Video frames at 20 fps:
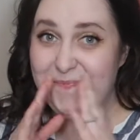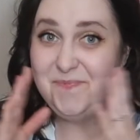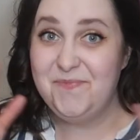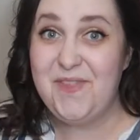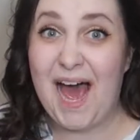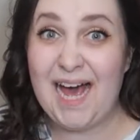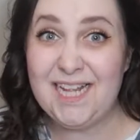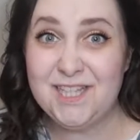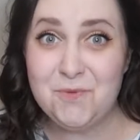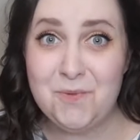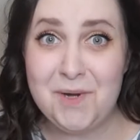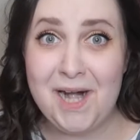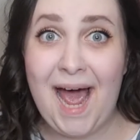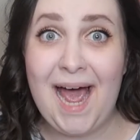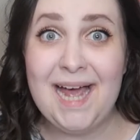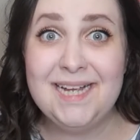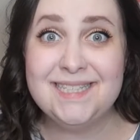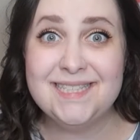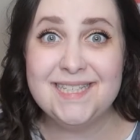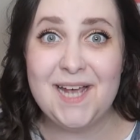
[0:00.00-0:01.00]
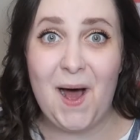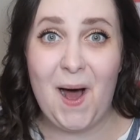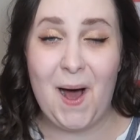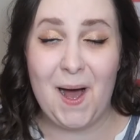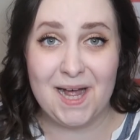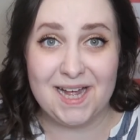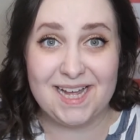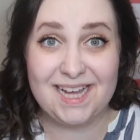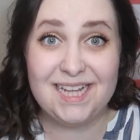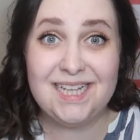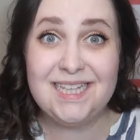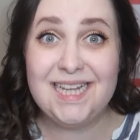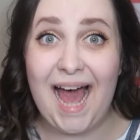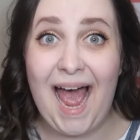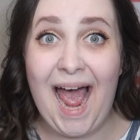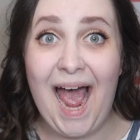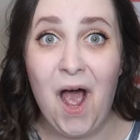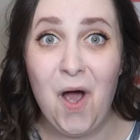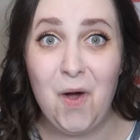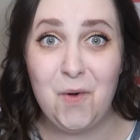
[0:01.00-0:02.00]
That's what I saw,
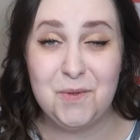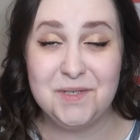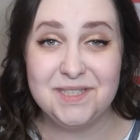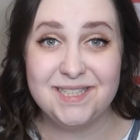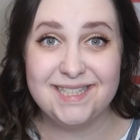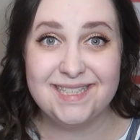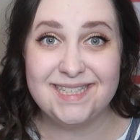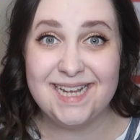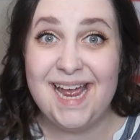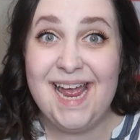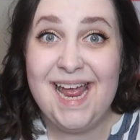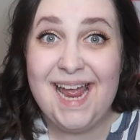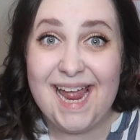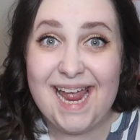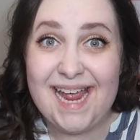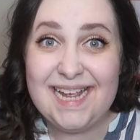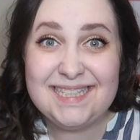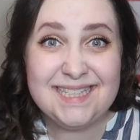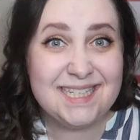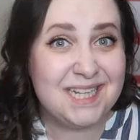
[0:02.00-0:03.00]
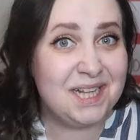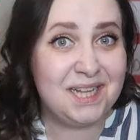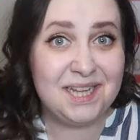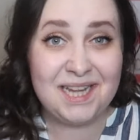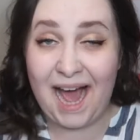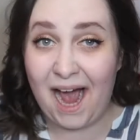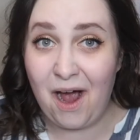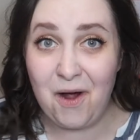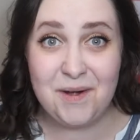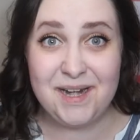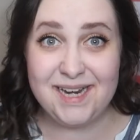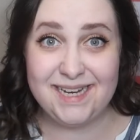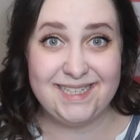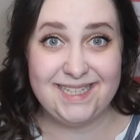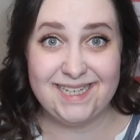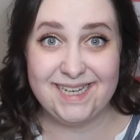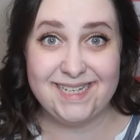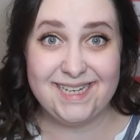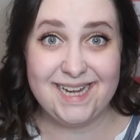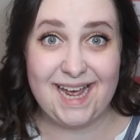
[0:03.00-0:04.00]
clouds. It's cloudy
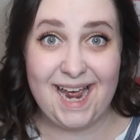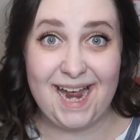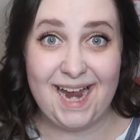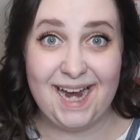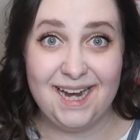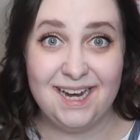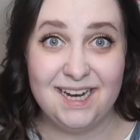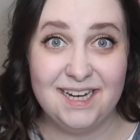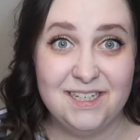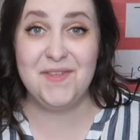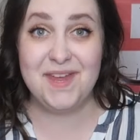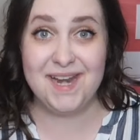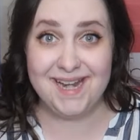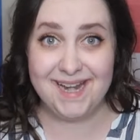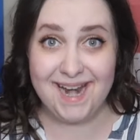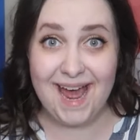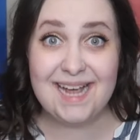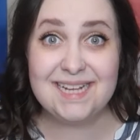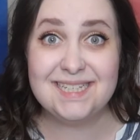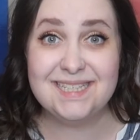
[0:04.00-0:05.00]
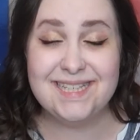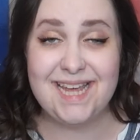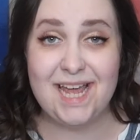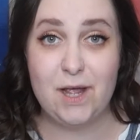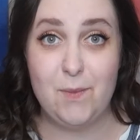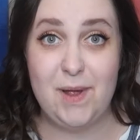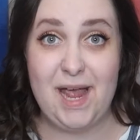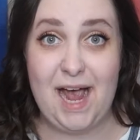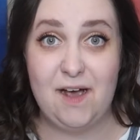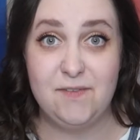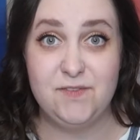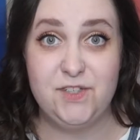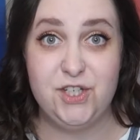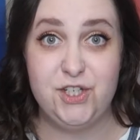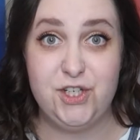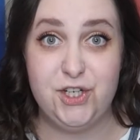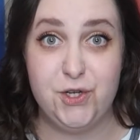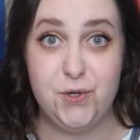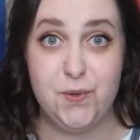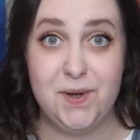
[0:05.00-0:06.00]
today. The next thing we have to
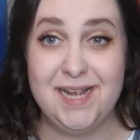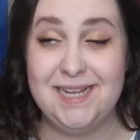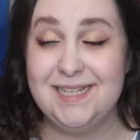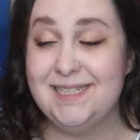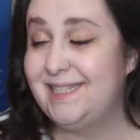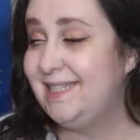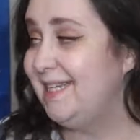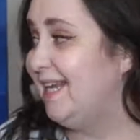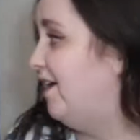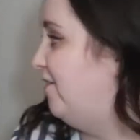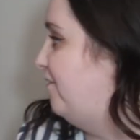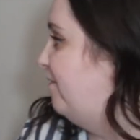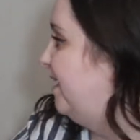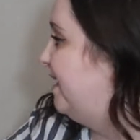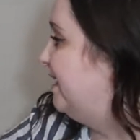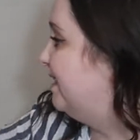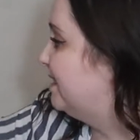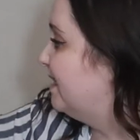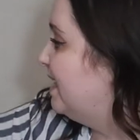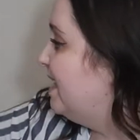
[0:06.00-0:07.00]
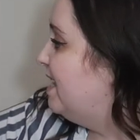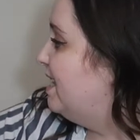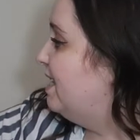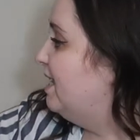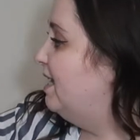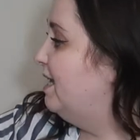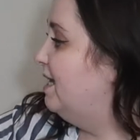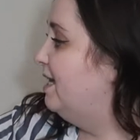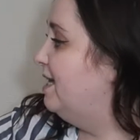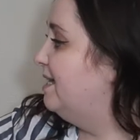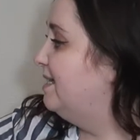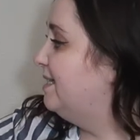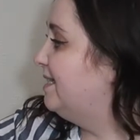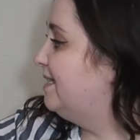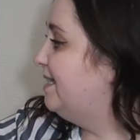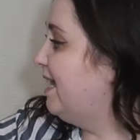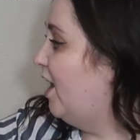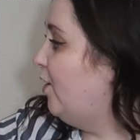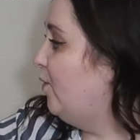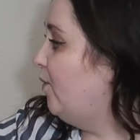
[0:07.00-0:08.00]
do is see if it is
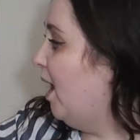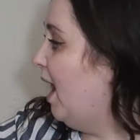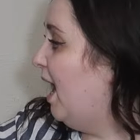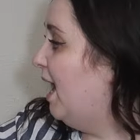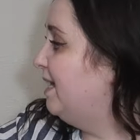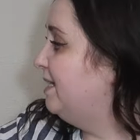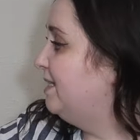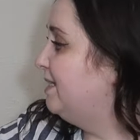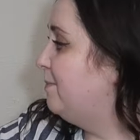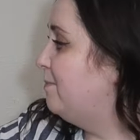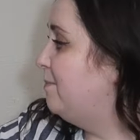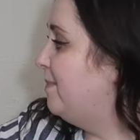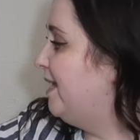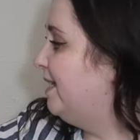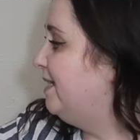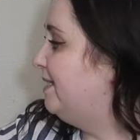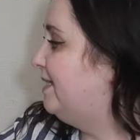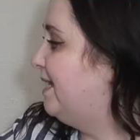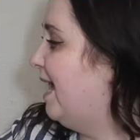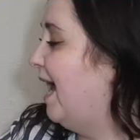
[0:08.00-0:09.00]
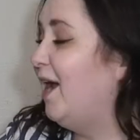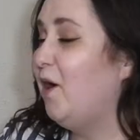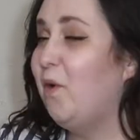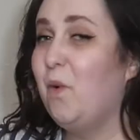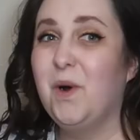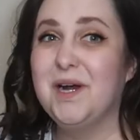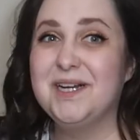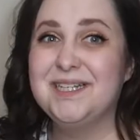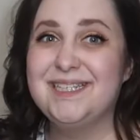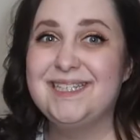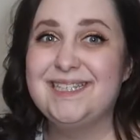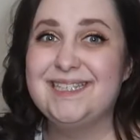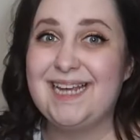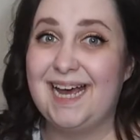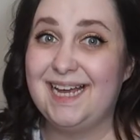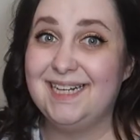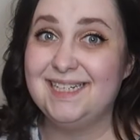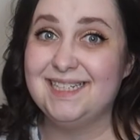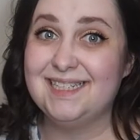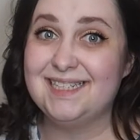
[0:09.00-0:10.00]
sunrise, midday, or
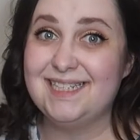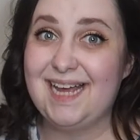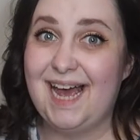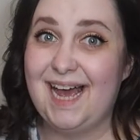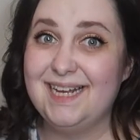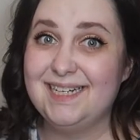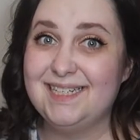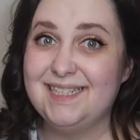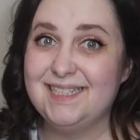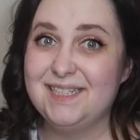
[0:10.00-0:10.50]
sunset.